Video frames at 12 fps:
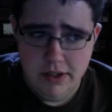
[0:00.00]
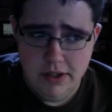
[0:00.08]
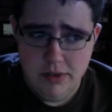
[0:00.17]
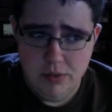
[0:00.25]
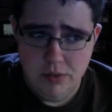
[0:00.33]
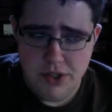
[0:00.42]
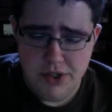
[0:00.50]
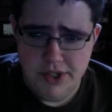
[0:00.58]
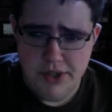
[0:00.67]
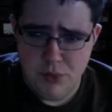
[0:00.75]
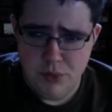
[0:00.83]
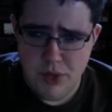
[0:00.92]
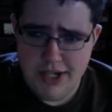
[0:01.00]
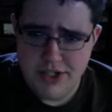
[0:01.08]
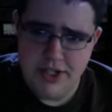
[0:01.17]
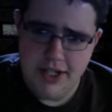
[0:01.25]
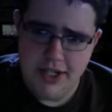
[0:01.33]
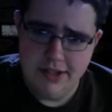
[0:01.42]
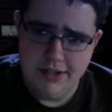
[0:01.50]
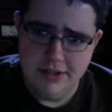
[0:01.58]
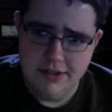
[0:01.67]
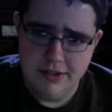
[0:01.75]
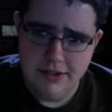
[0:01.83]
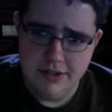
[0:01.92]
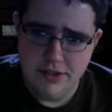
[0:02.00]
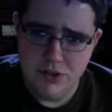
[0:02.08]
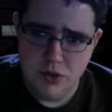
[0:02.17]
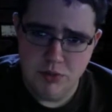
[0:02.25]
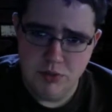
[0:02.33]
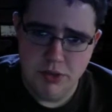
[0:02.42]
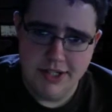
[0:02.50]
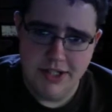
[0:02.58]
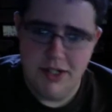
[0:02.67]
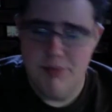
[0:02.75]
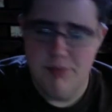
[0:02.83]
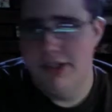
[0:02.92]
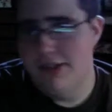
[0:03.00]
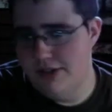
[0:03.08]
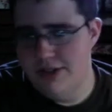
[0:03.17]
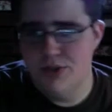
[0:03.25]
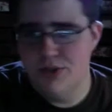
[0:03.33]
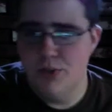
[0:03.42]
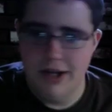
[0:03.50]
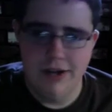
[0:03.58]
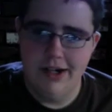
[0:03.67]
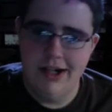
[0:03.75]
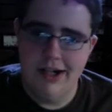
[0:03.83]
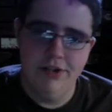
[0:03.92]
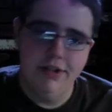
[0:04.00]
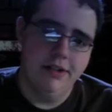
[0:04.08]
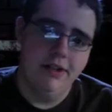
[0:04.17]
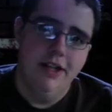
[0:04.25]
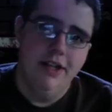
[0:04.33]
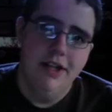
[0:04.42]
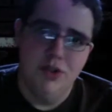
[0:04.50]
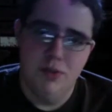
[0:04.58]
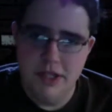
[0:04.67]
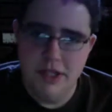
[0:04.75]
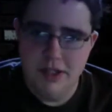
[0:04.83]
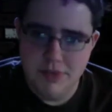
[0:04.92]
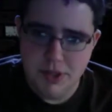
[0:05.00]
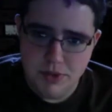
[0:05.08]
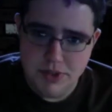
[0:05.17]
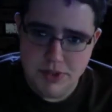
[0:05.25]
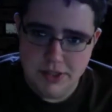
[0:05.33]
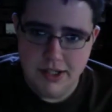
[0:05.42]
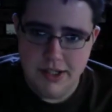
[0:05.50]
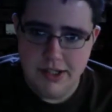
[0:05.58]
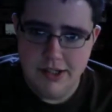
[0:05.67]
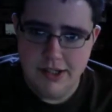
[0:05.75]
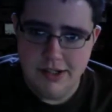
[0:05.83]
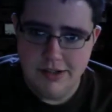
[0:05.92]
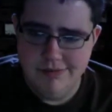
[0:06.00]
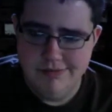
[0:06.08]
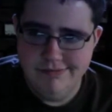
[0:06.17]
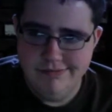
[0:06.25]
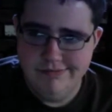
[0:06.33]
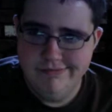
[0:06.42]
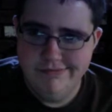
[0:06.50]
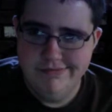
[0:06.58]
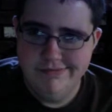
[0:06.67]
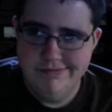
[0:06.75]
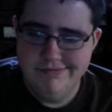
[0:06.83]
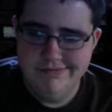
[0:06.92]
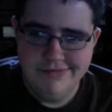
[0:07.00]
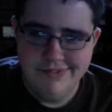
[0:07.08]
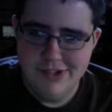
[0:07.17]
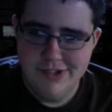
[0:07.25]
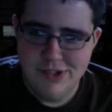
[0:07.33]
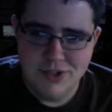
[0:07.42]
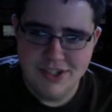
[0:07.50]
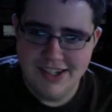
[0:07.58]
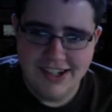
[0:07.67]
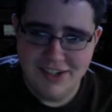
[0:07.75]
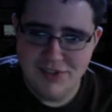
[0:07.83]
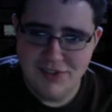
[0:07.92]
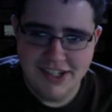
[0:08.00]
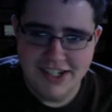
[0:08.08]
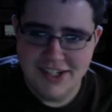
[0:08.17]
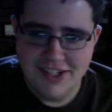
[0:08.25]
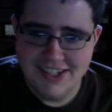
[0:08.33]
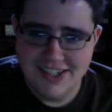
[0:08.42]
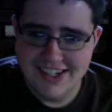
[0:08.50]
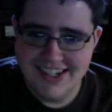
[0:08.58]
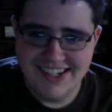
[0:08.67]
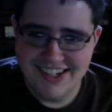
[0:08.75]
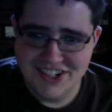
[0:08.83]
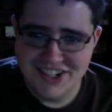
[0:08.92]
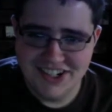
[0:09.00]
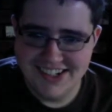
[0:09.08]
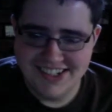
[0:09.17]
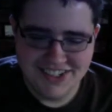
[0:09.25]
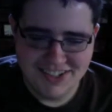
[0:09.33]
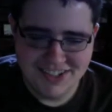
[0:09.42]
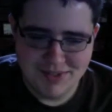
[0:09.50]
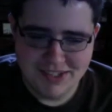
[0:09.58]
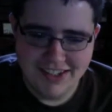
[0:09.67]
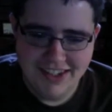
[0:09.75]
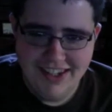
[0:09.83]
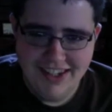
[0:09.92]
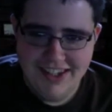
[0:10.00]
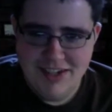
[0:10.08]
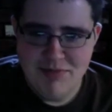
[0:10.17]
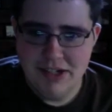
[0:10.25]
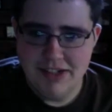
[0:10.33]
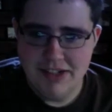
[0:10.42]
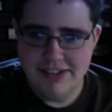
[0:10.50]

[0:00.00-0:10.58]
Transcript: when you're in the range stance, the sword breaks up and you can swing it around, and so it becomes almost like a closest thing I can relate to it is like nunchucks or something. But